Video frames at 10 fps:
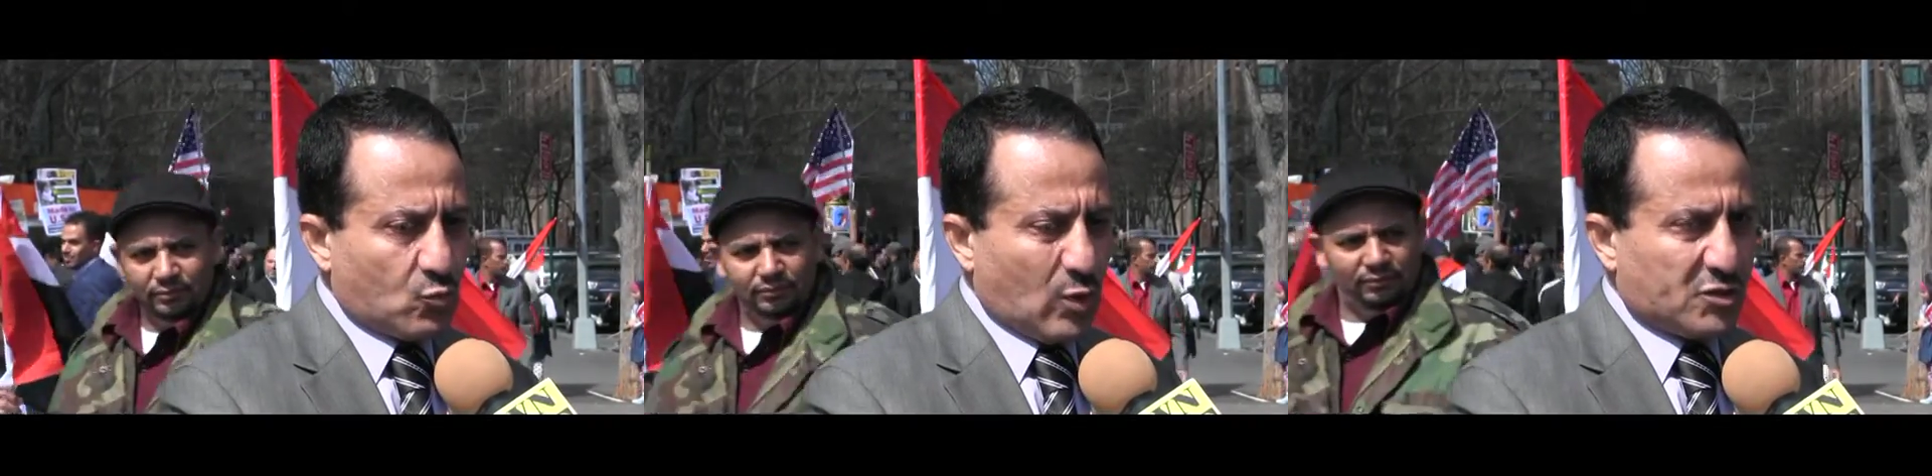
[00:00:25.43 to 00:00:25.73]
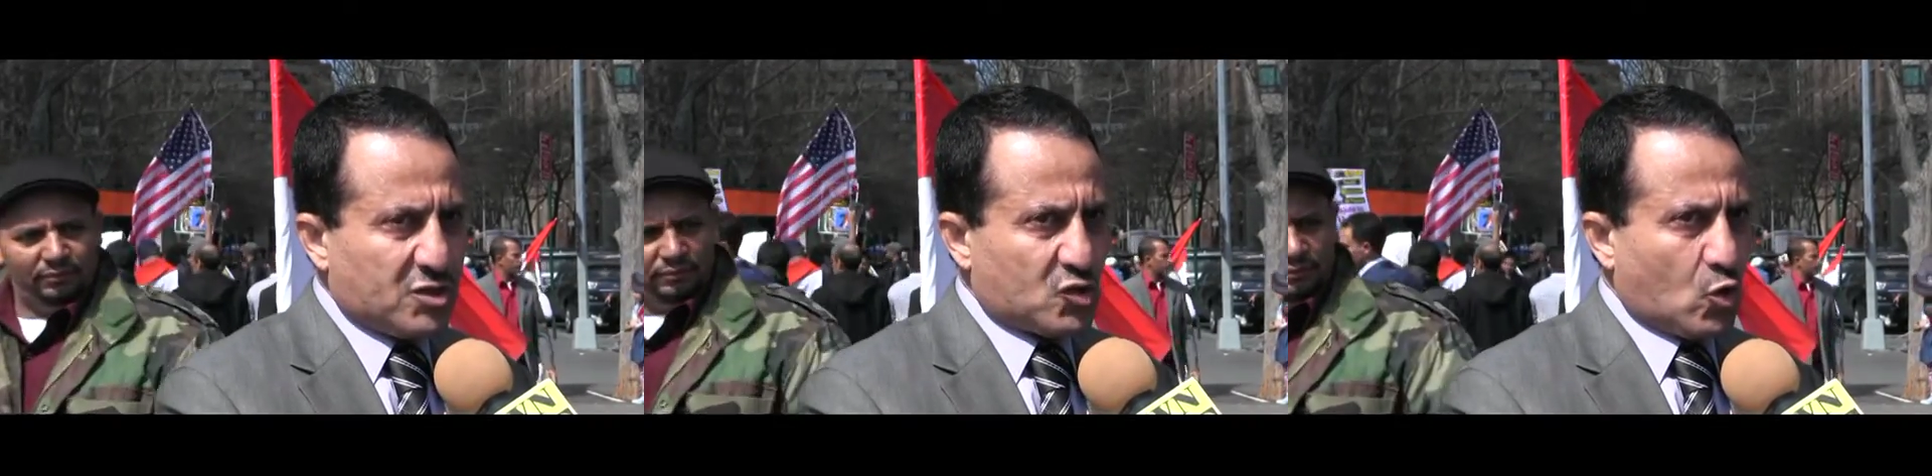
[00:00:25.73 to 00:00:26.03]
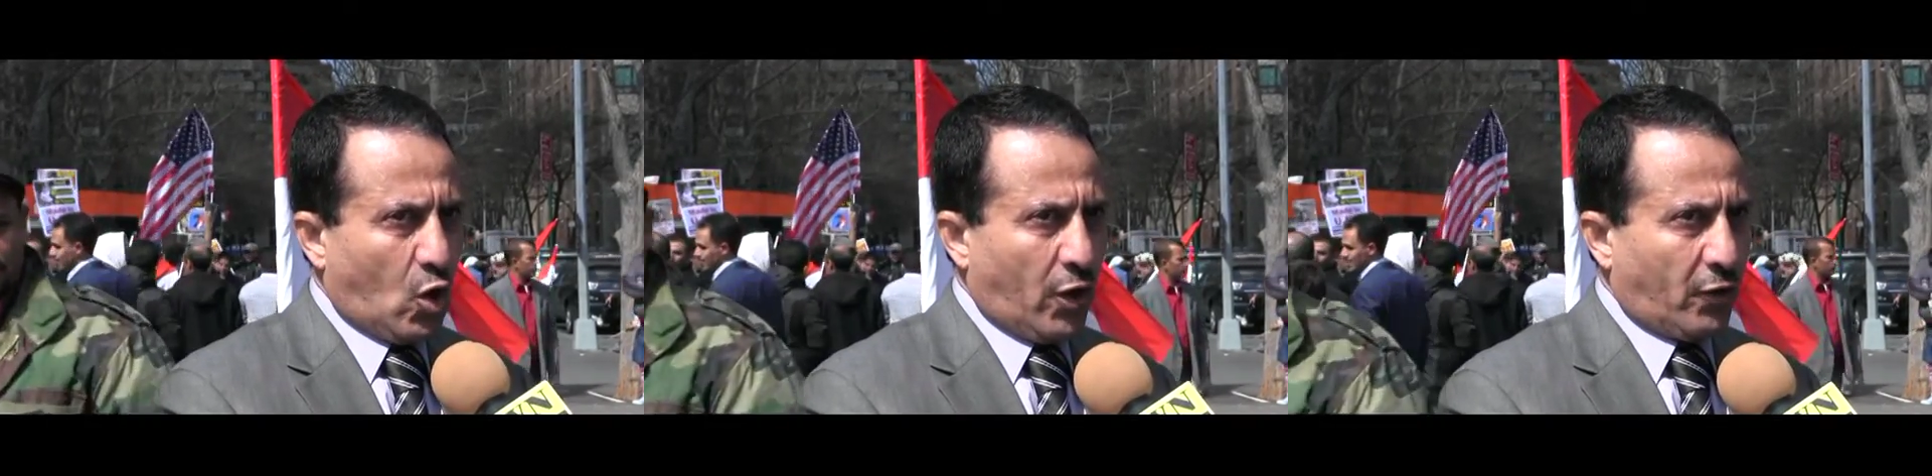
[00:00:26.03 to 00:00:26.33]
what is
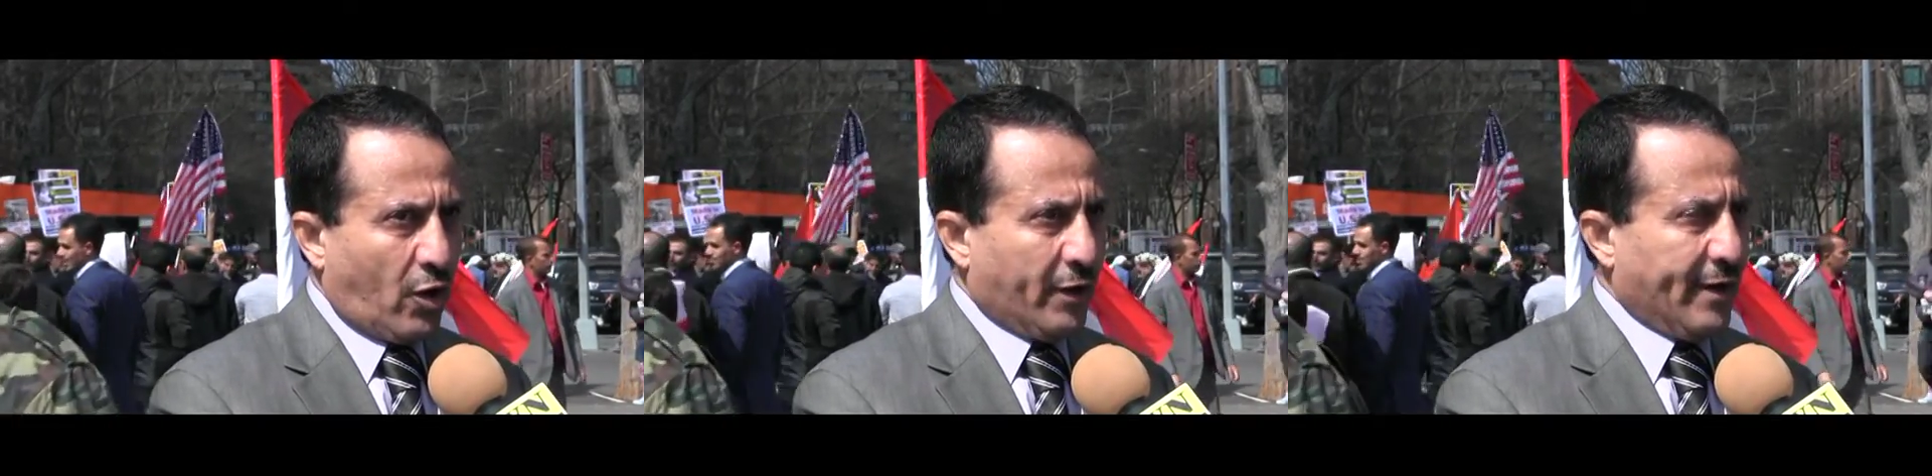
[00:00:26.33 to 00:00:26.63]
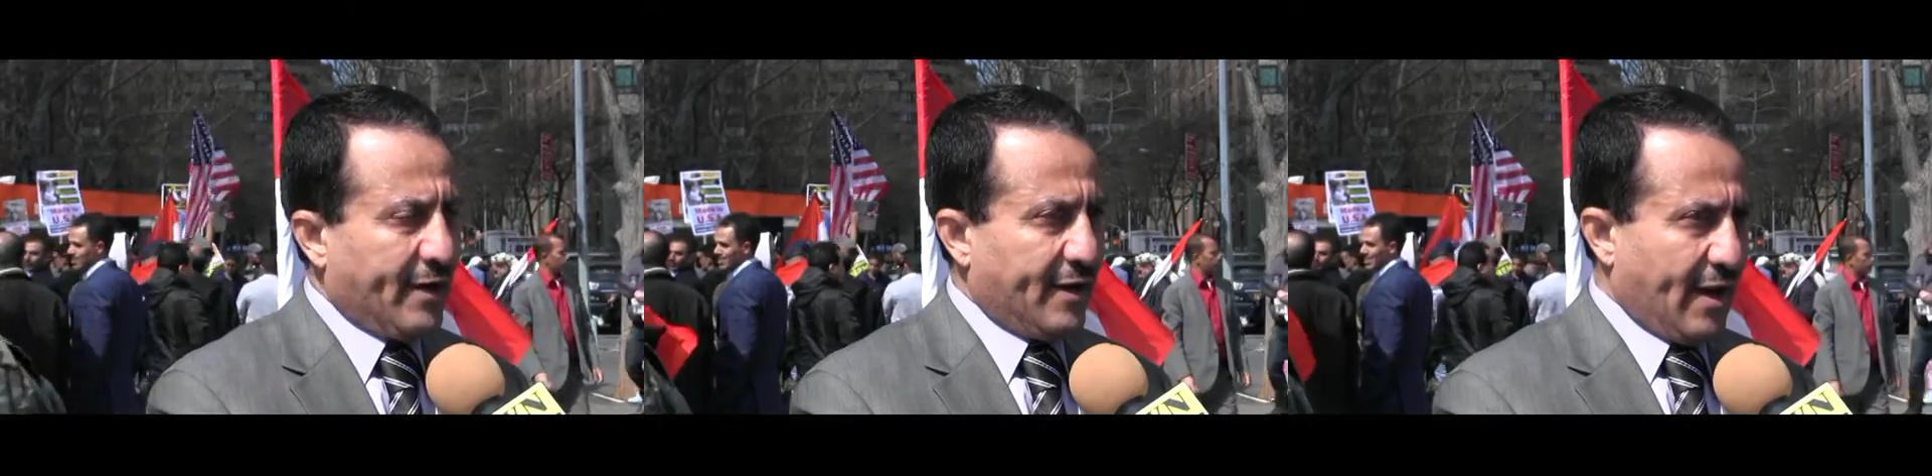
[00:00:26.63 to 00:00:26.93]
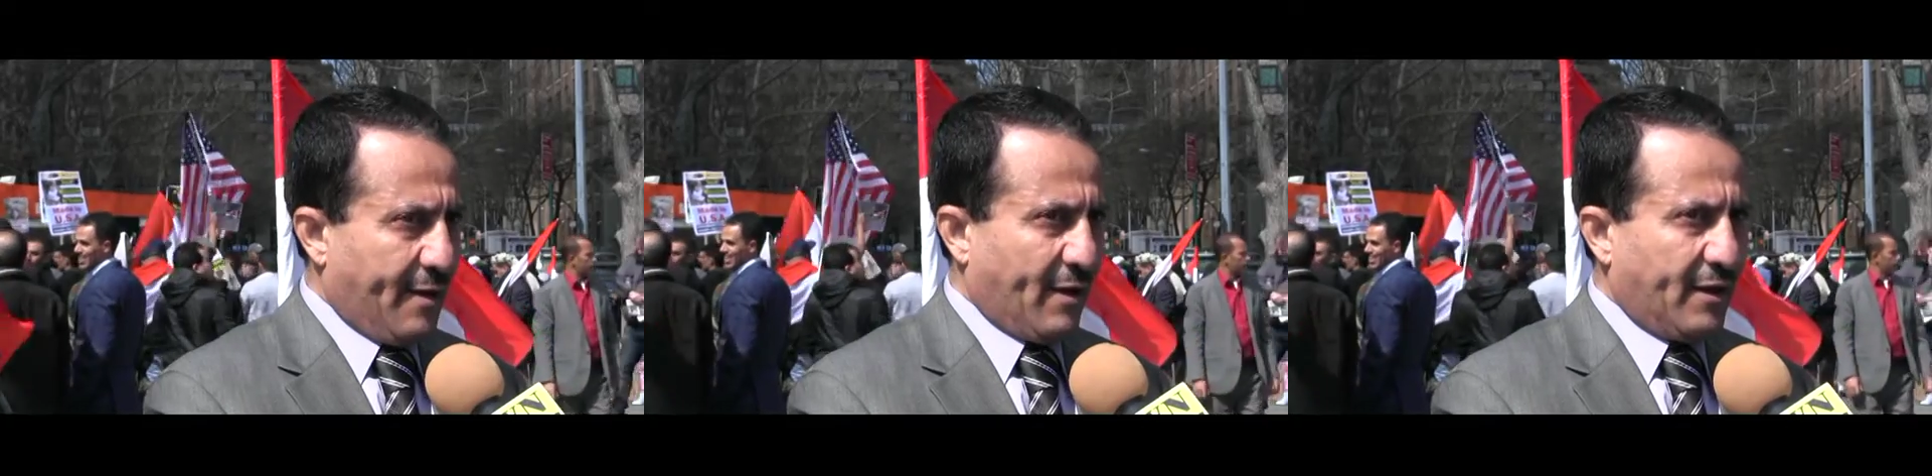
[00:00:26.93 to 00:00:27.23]
going on in
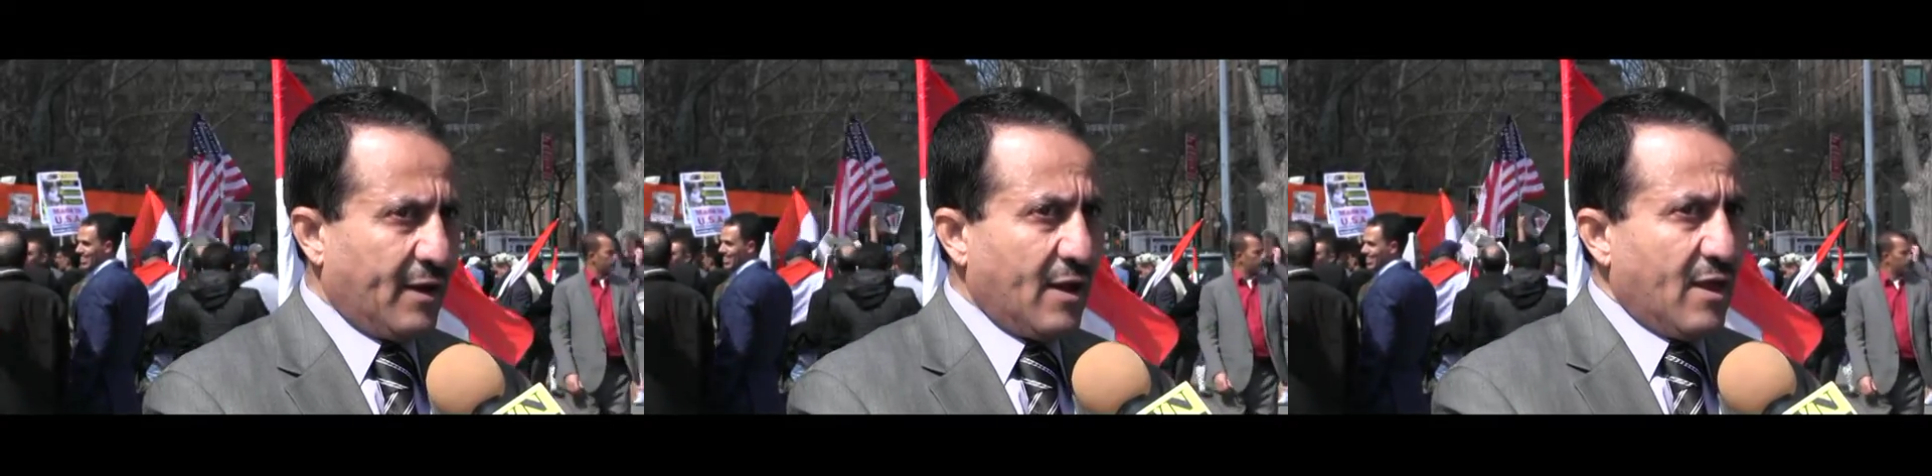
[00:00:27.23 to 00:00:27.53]
Yemen.